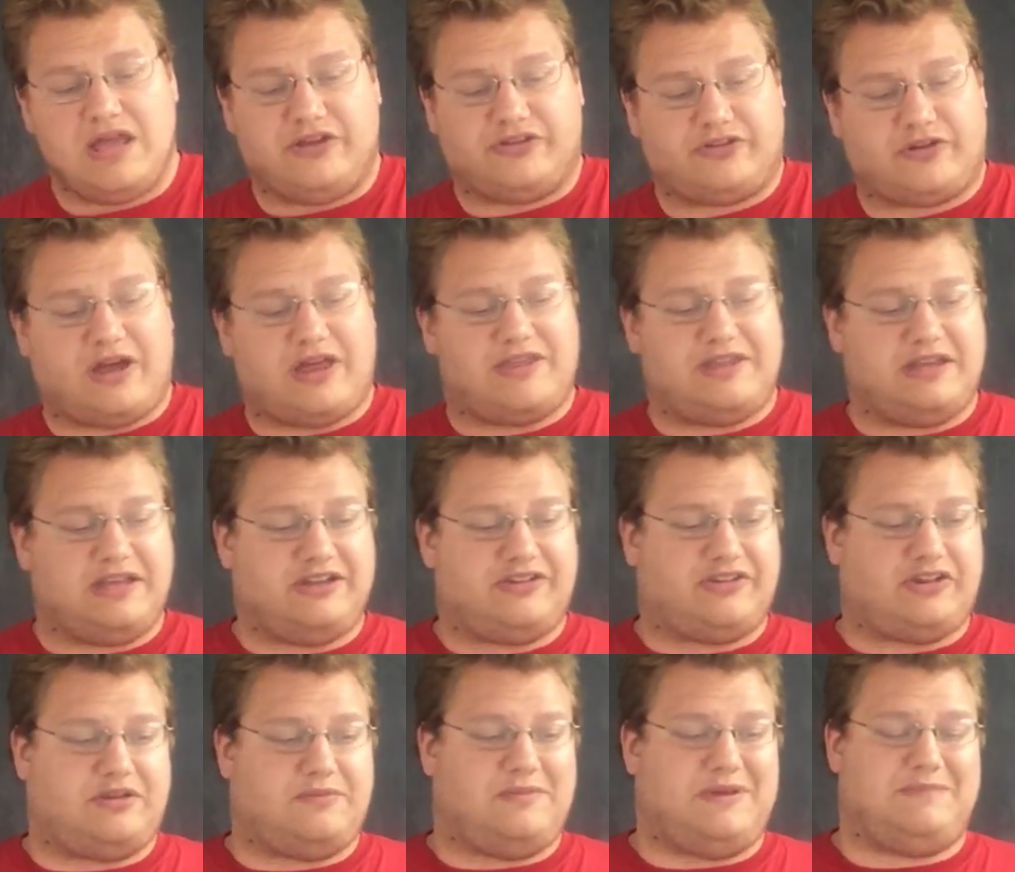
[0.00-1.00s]
So I think it's
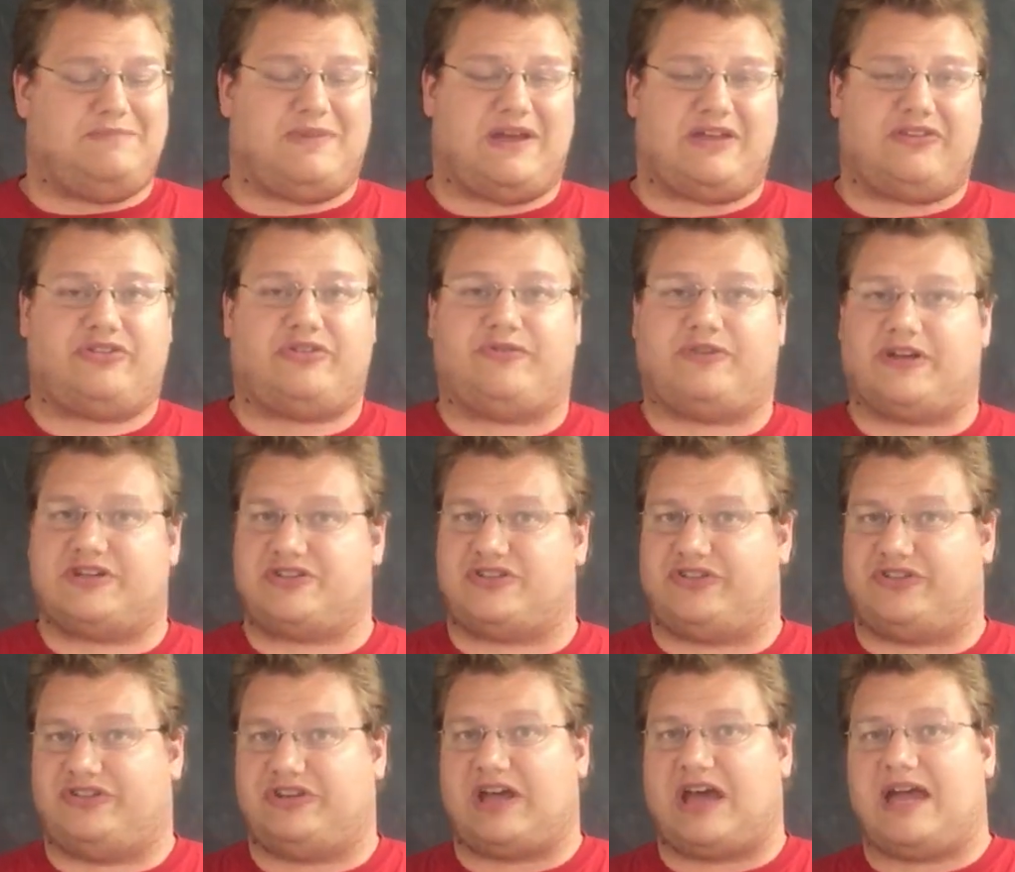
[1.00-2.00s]
going to be best if I
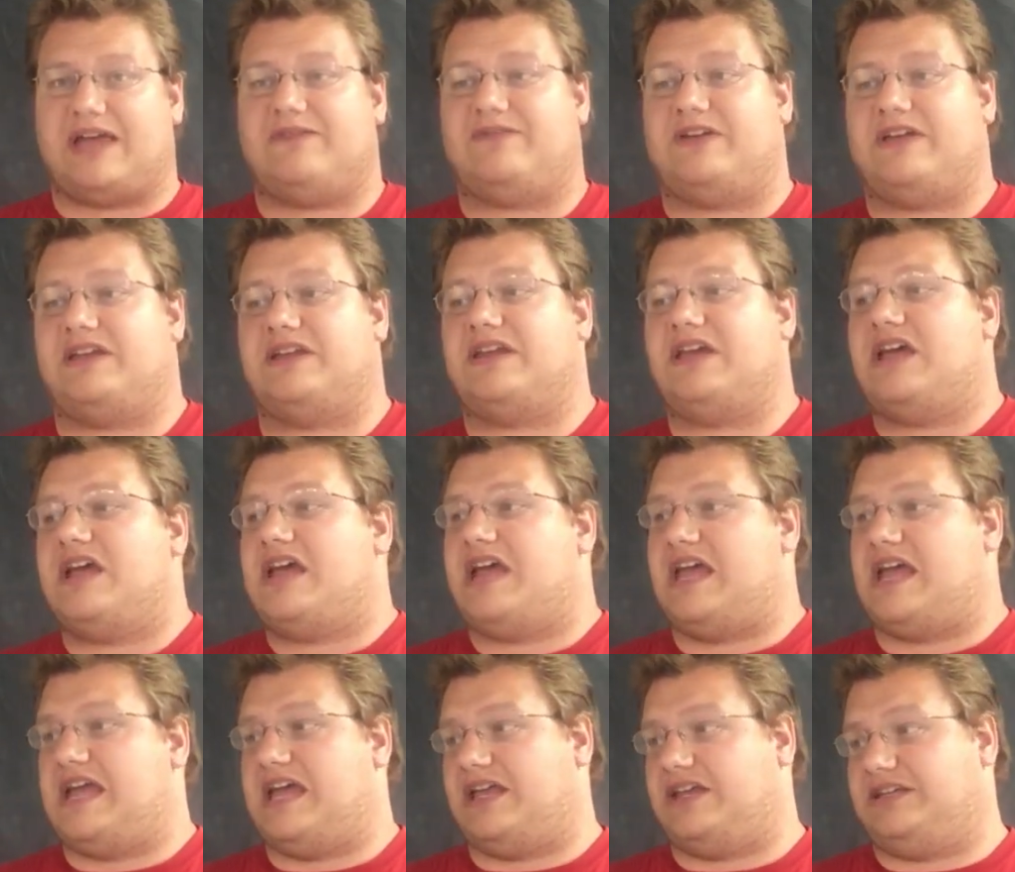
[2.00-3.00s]
just dive in
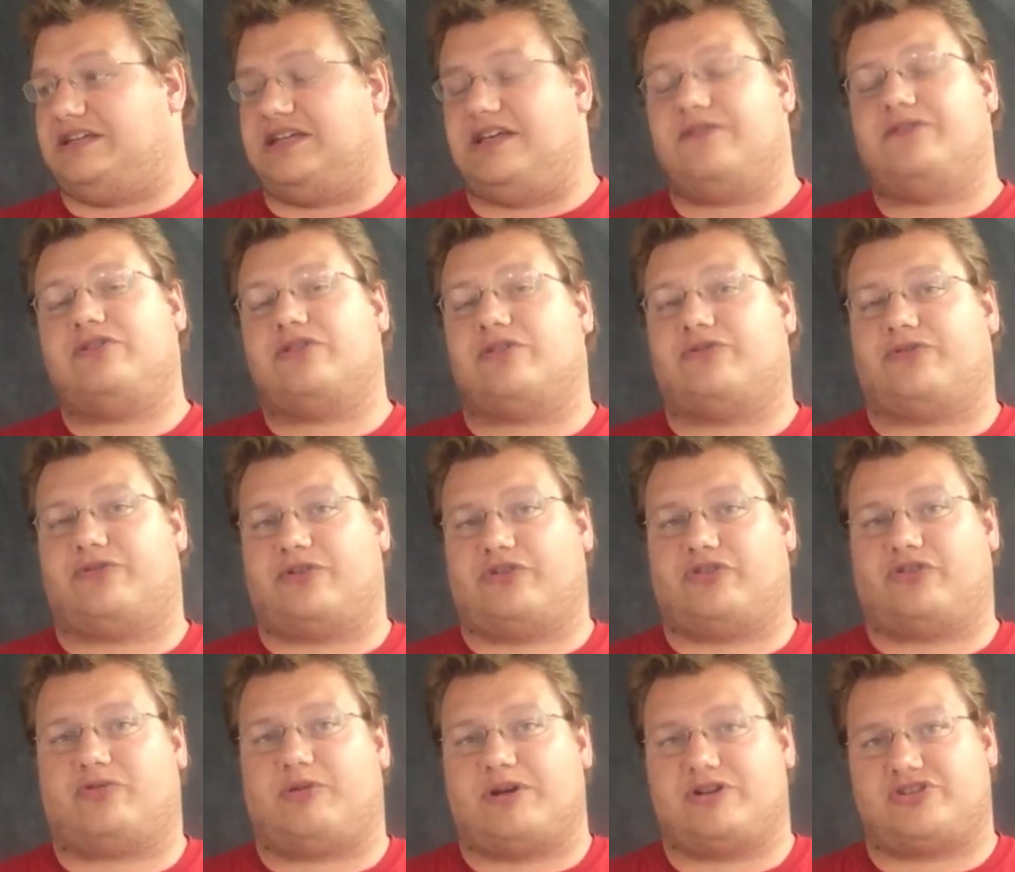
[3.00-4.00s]
and give you the
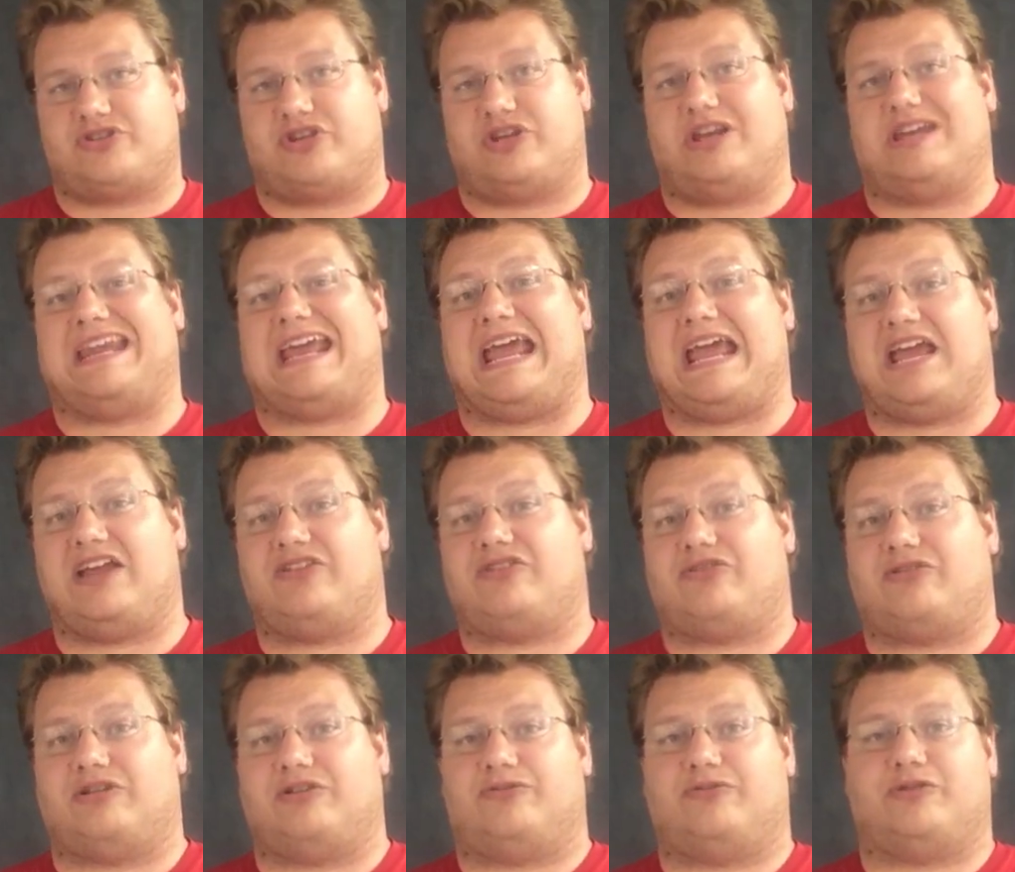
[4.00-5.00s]
first question and
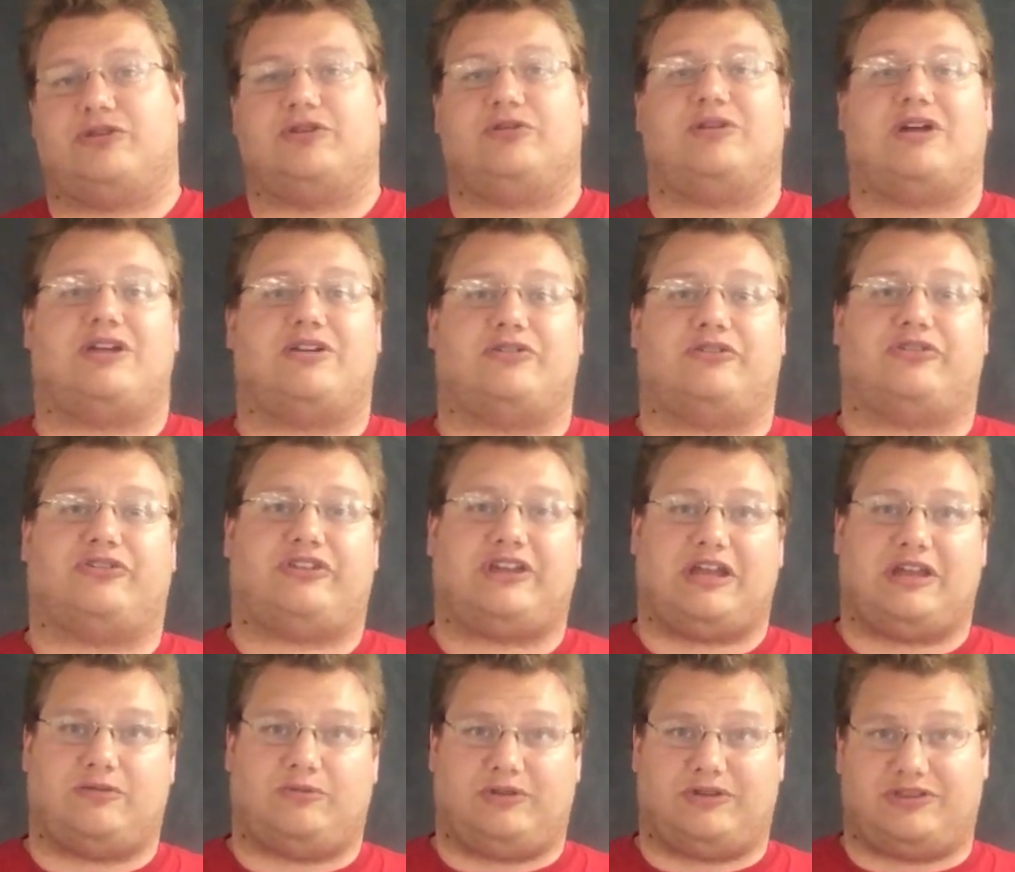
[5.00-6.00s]
answer it for you to
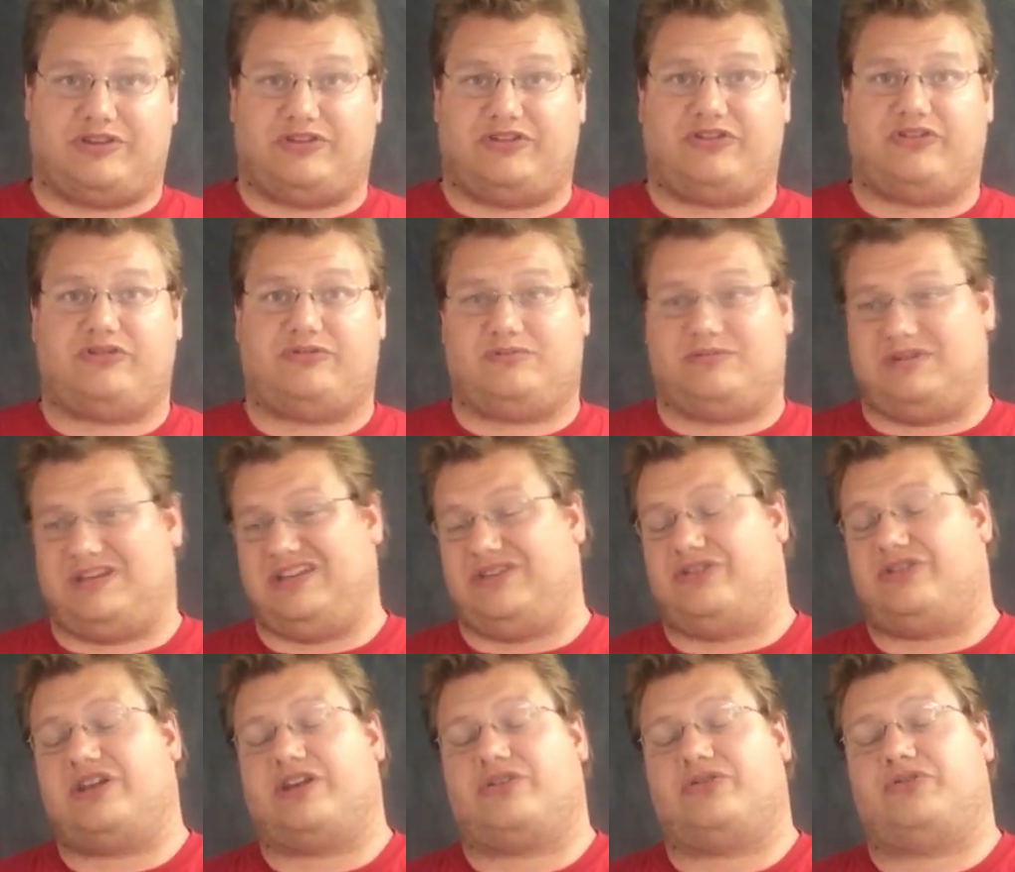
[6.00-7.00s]
understand what
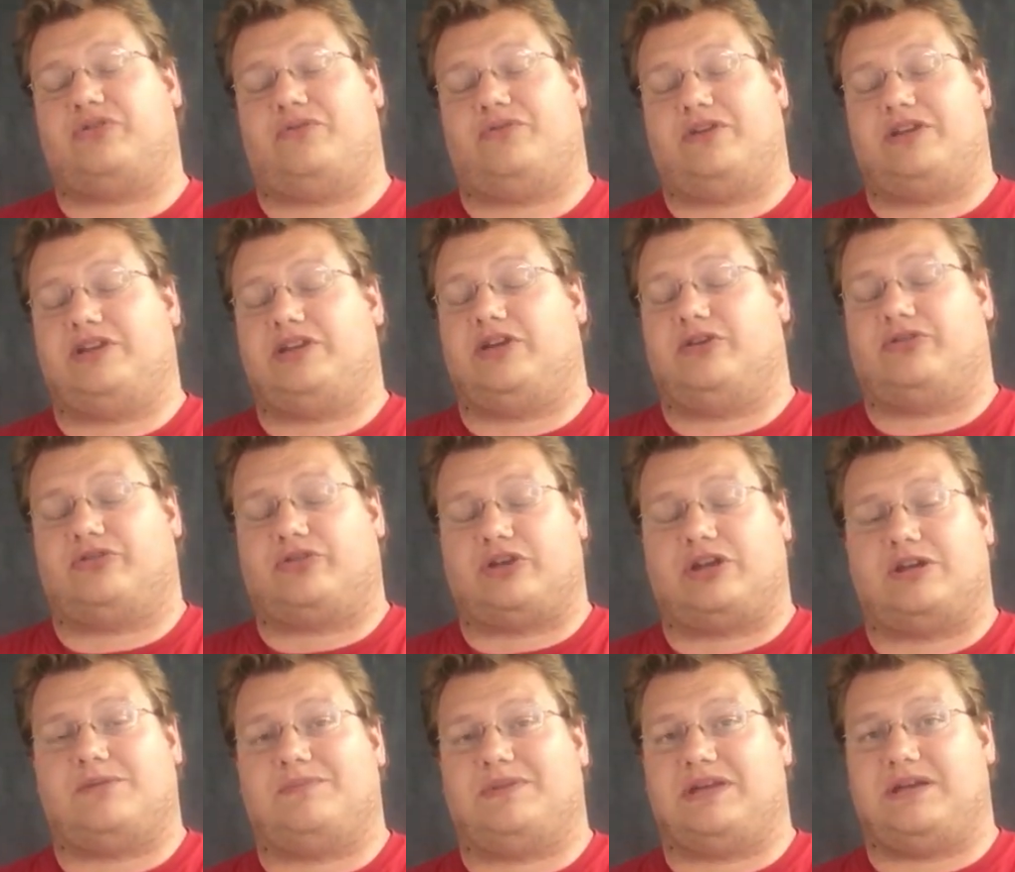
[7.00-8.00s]
these next few videos are
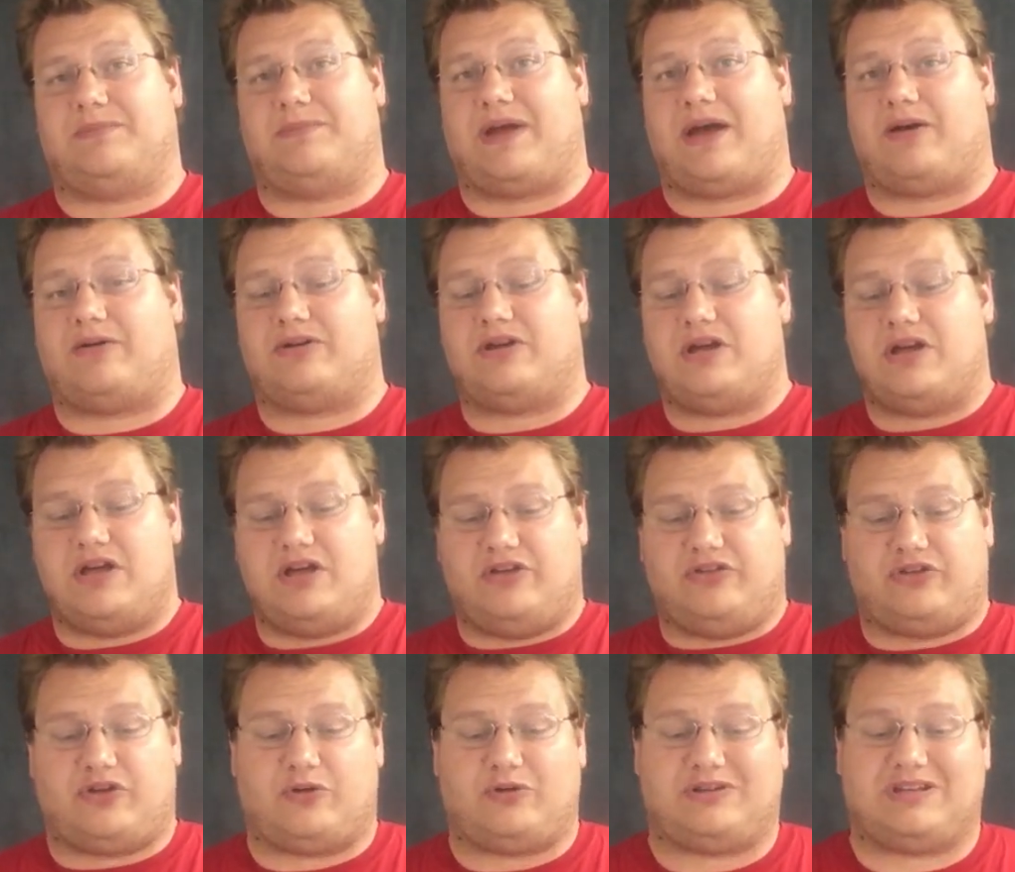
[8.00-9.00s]
going to be about.
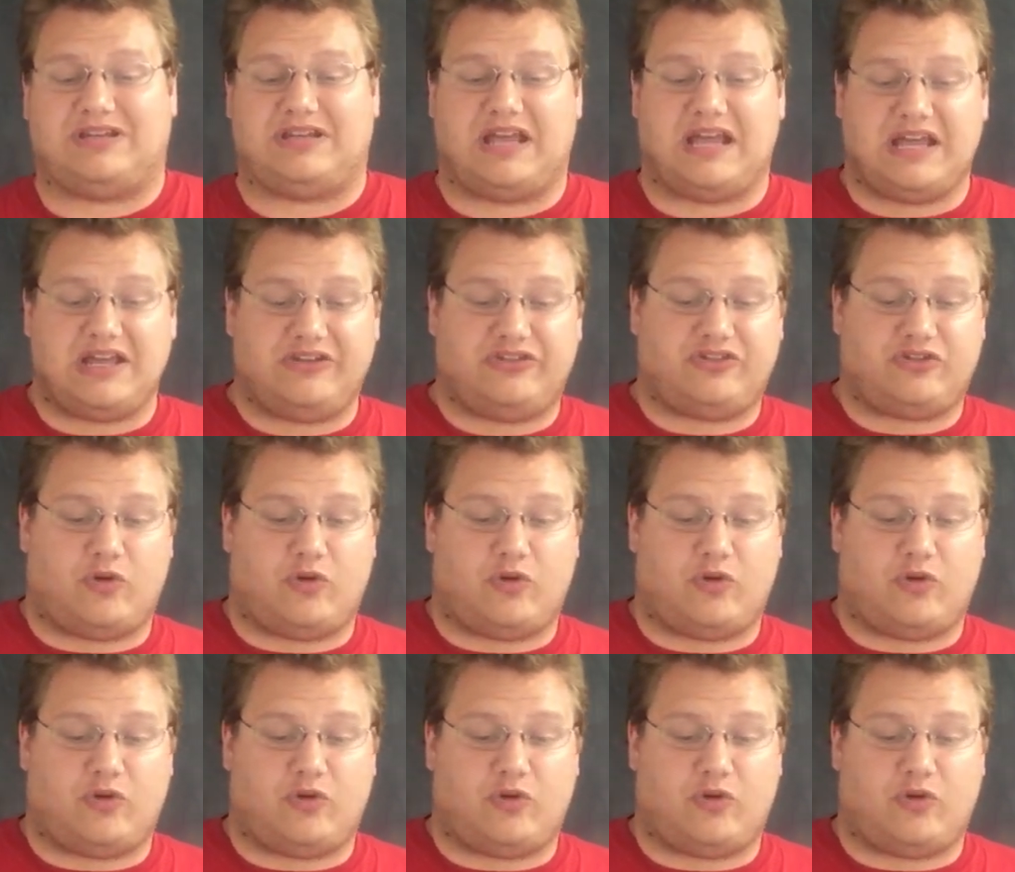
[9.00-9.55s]
So today's